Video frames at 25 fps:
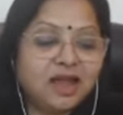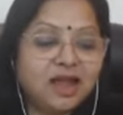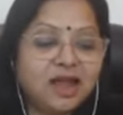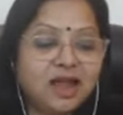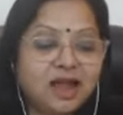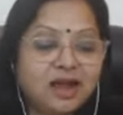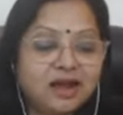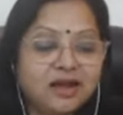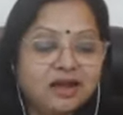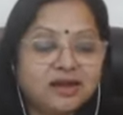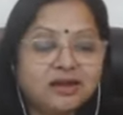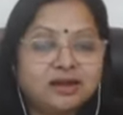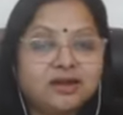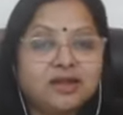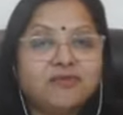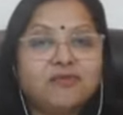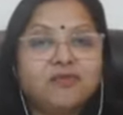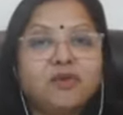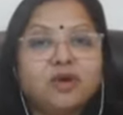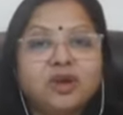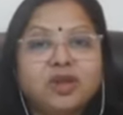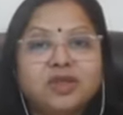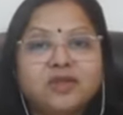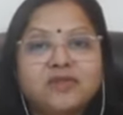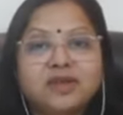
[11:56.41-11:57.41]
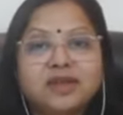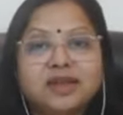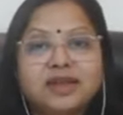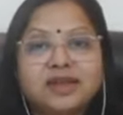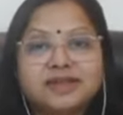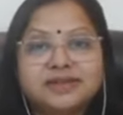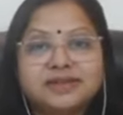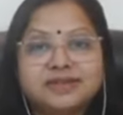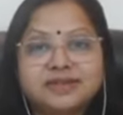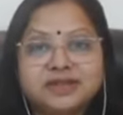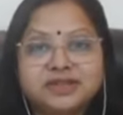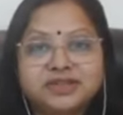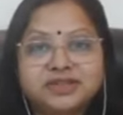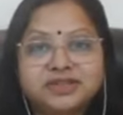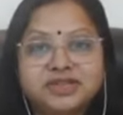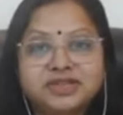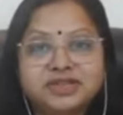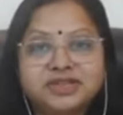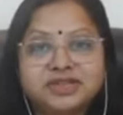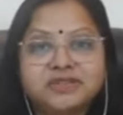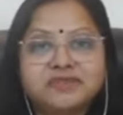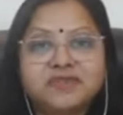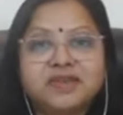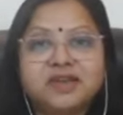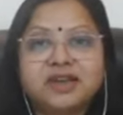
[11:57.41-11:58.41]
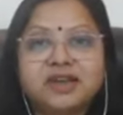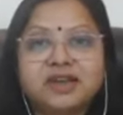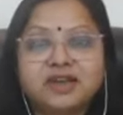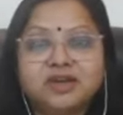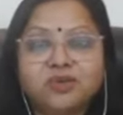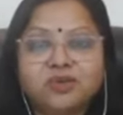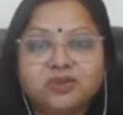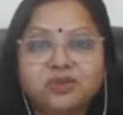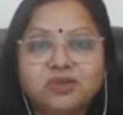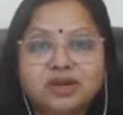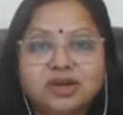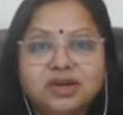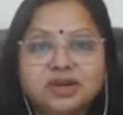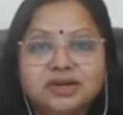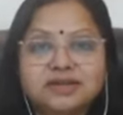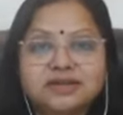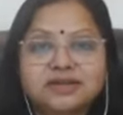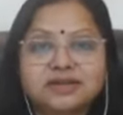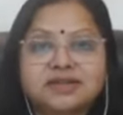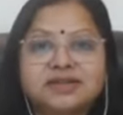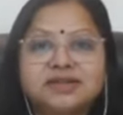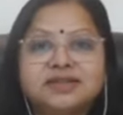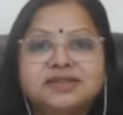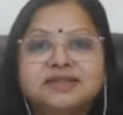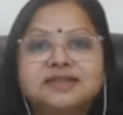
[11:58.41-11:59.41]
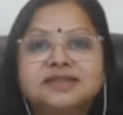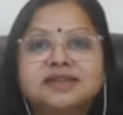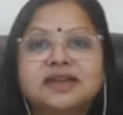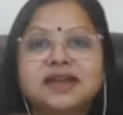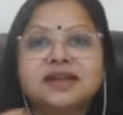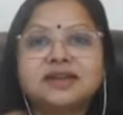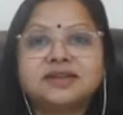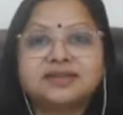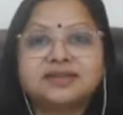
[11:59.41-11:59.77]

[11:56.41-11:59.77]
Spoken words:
And whatever I suggest, when it works, she starts